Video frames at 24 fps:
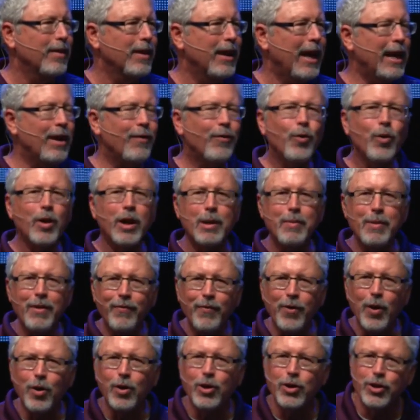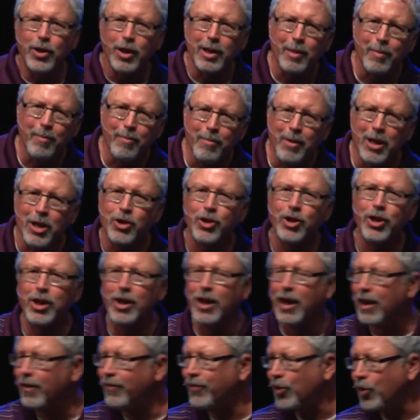And if we're going to be focused on the mission
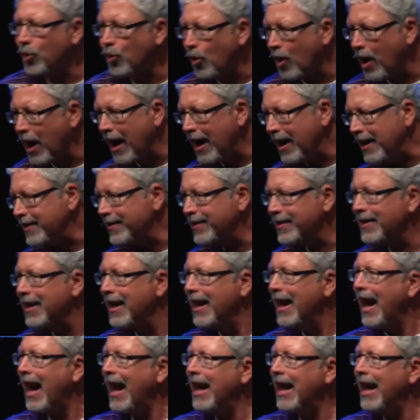of Christ